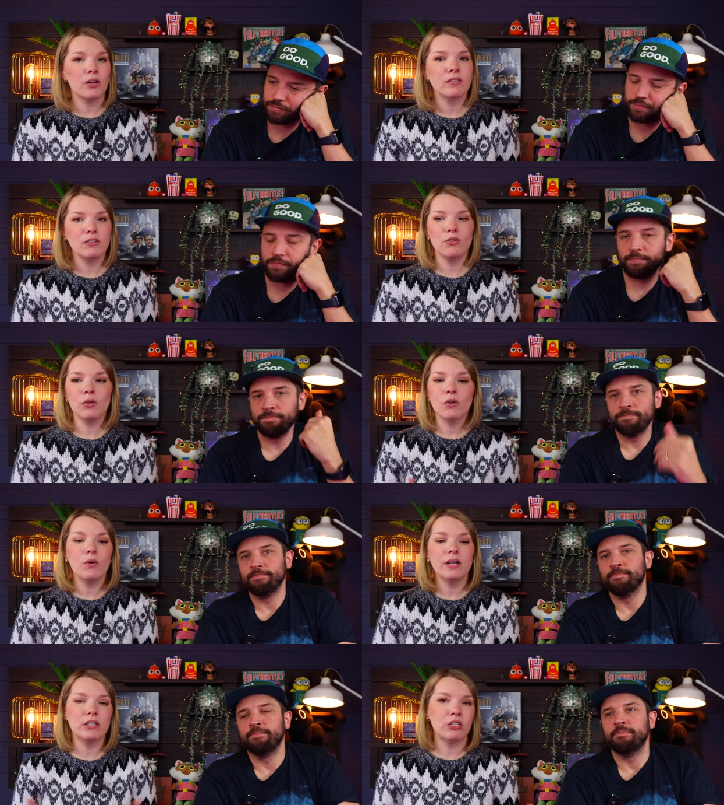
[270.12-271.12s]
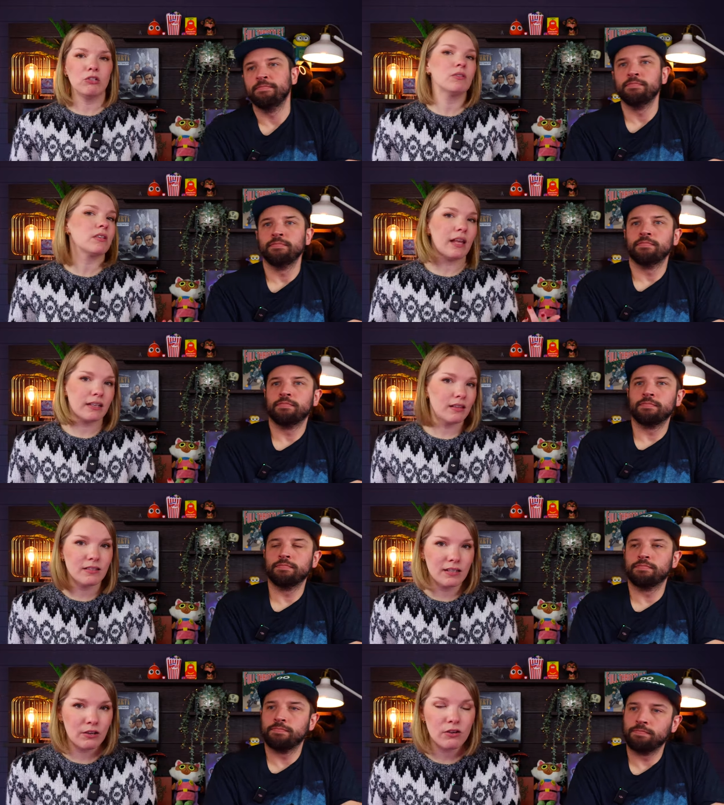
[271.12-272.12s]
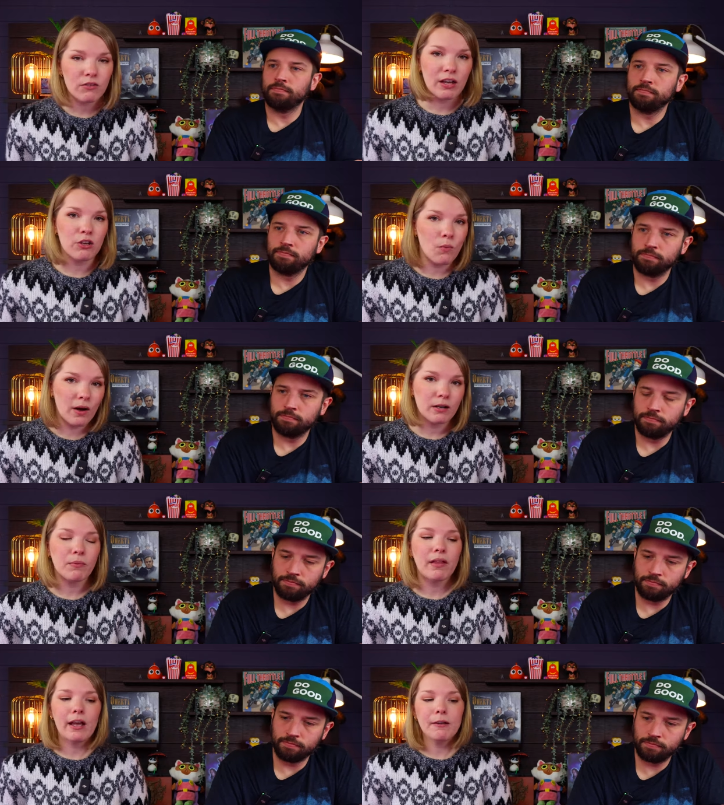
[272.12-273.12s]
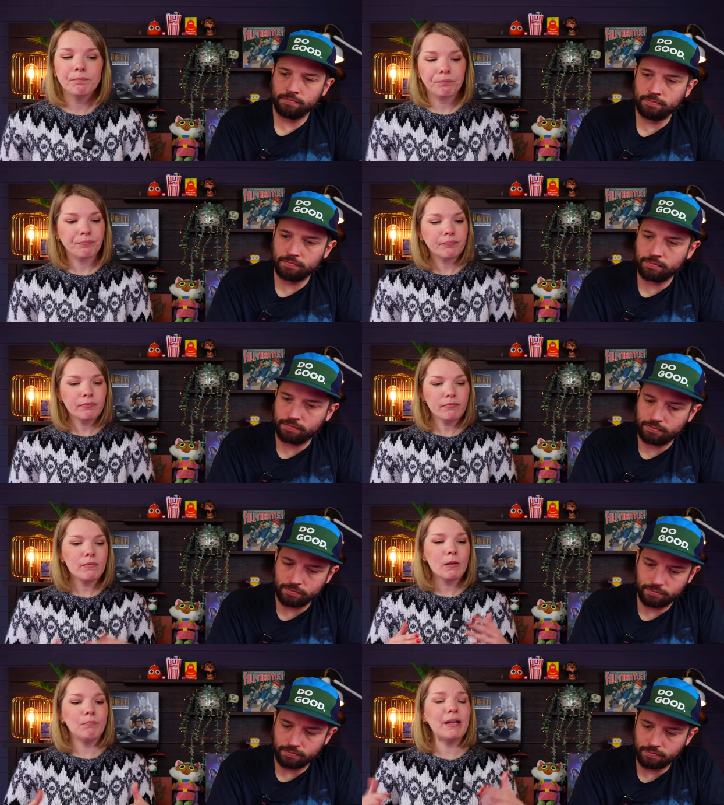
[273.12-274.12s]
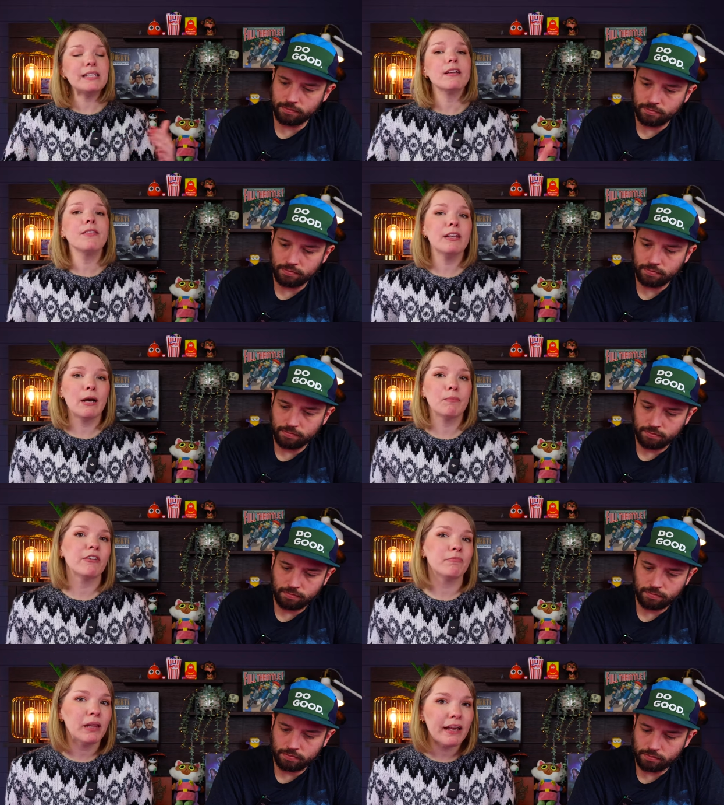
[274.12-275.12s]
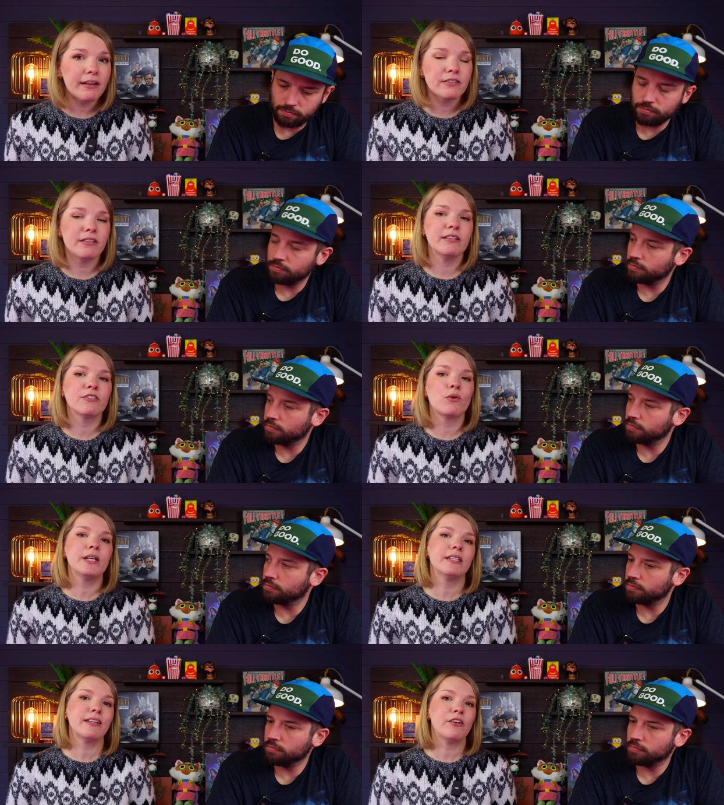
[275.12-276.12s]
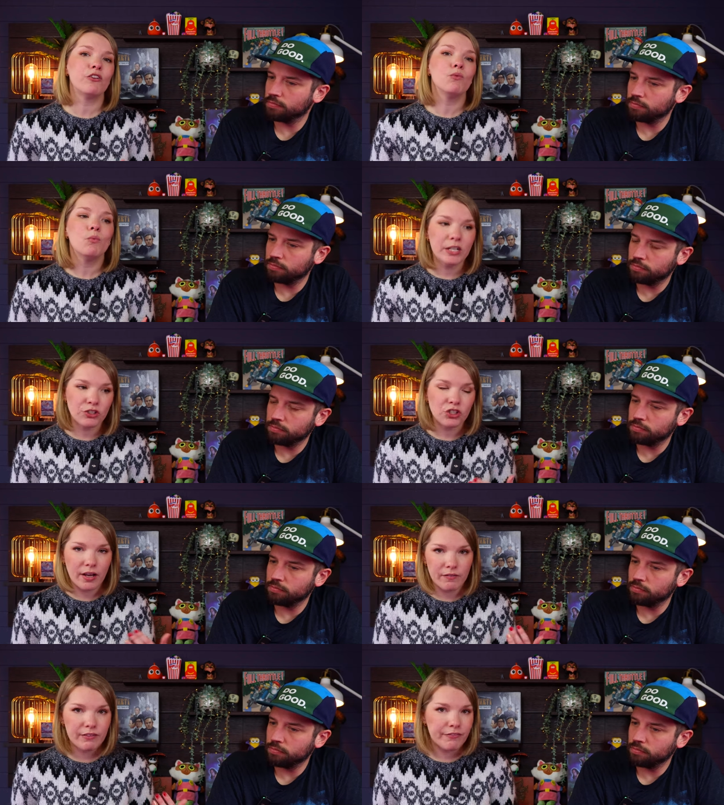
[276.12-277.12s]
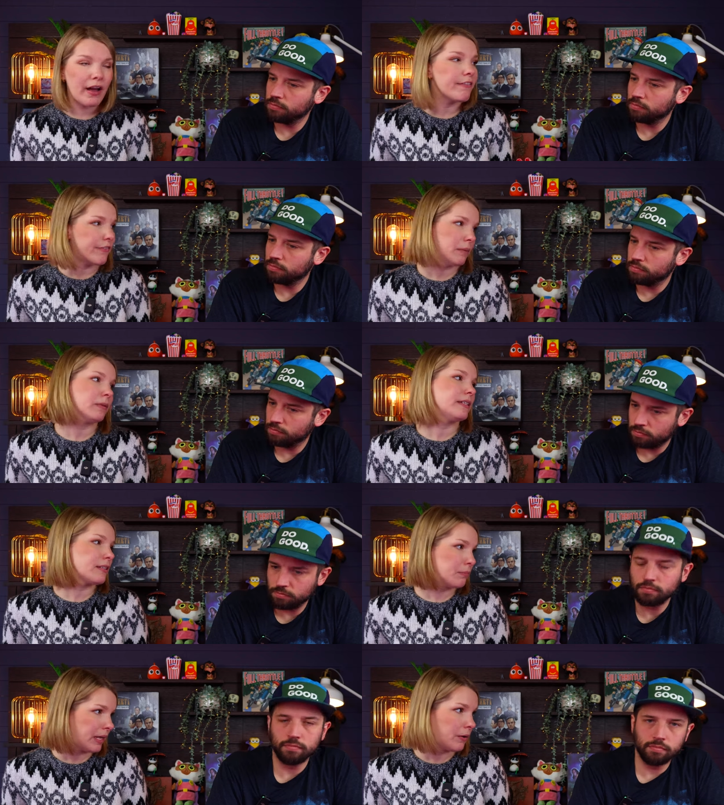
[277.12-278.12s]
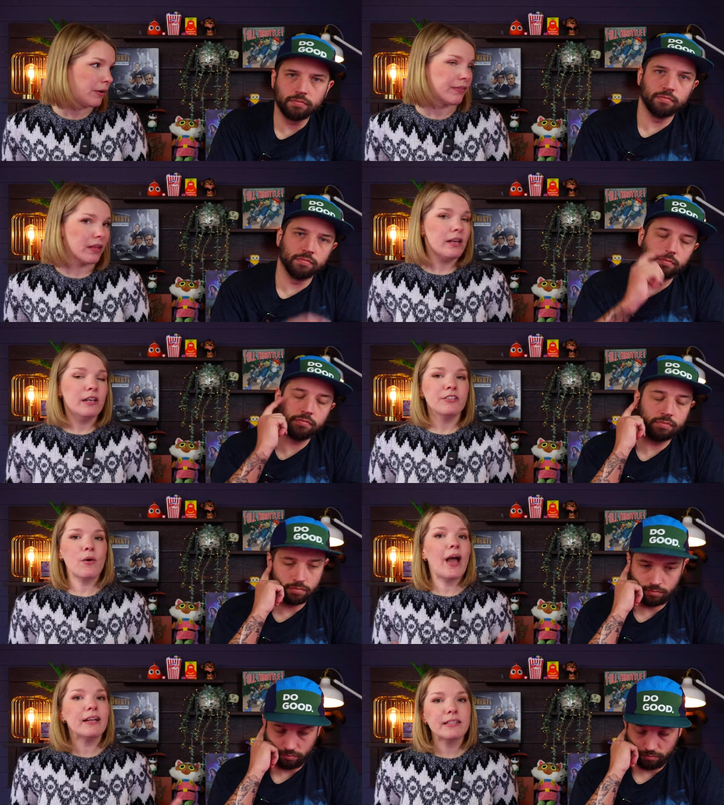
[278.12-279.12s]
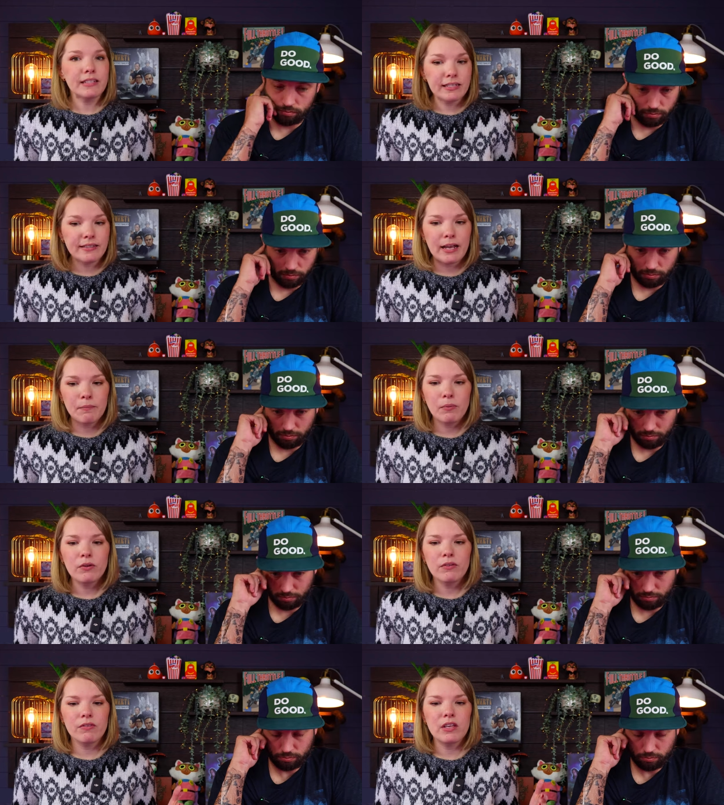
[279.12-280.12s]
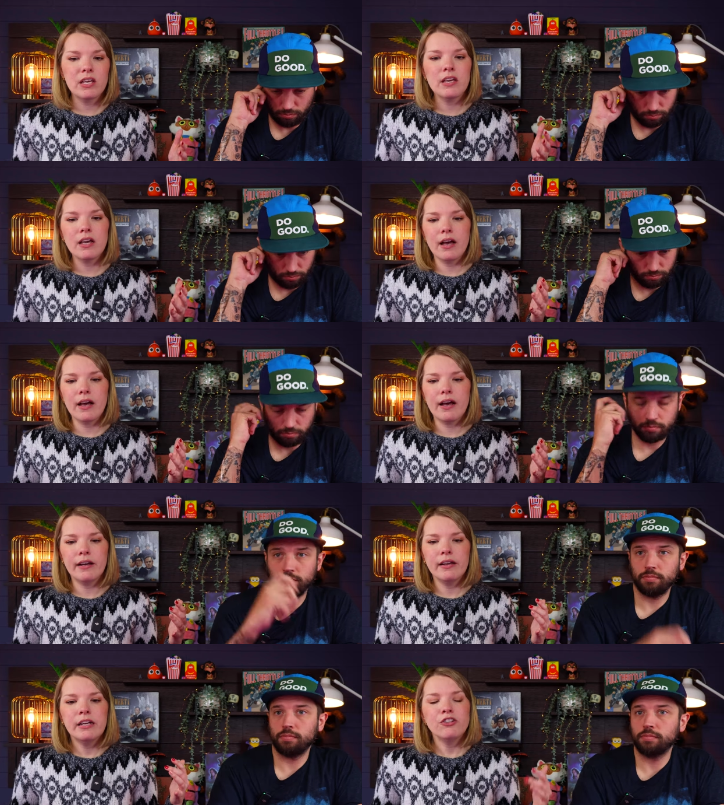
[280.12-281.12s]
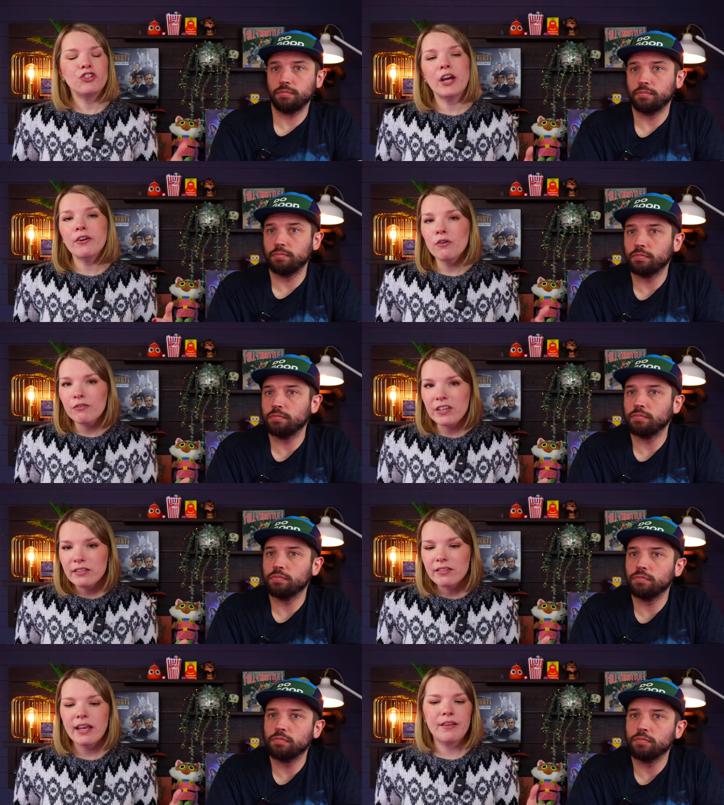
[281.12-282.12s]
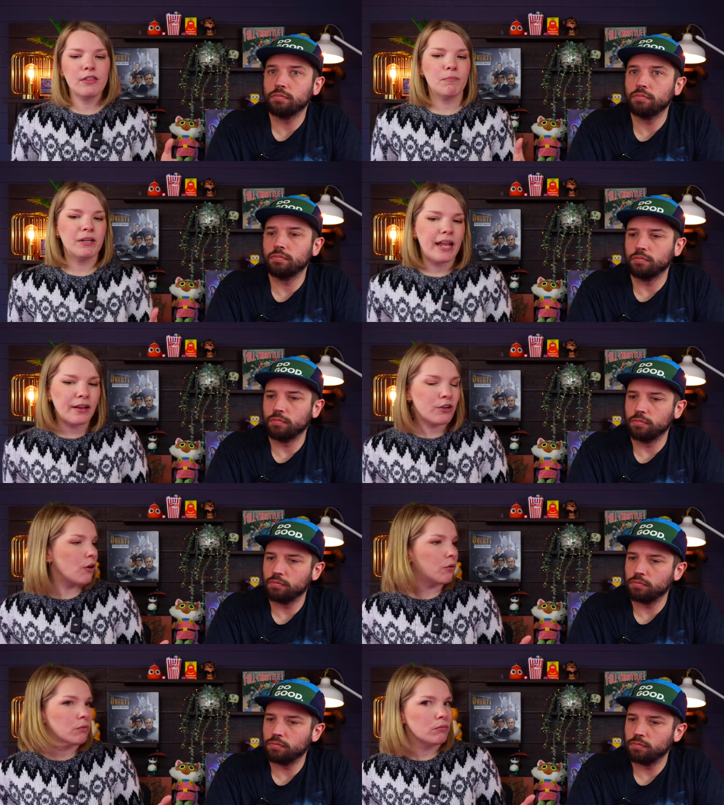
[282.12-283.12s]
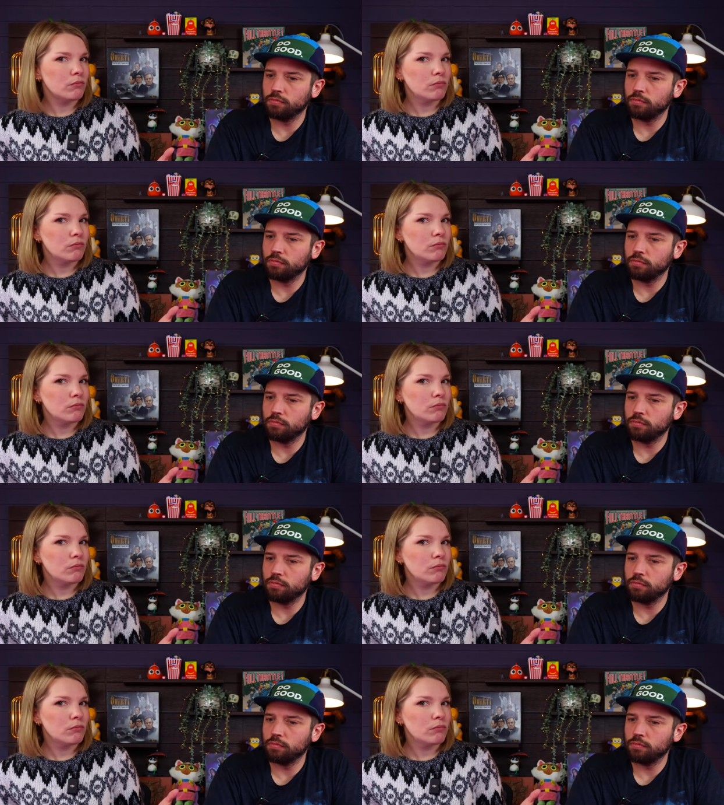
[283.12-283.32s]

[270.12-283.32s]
Speaker 1: works is you're going to select the scenario that you want to play based on the number of players, it is going to tell you which of the five families to play with. Mm -hmm. So, as an example, the uh, Genovese and the Bonanno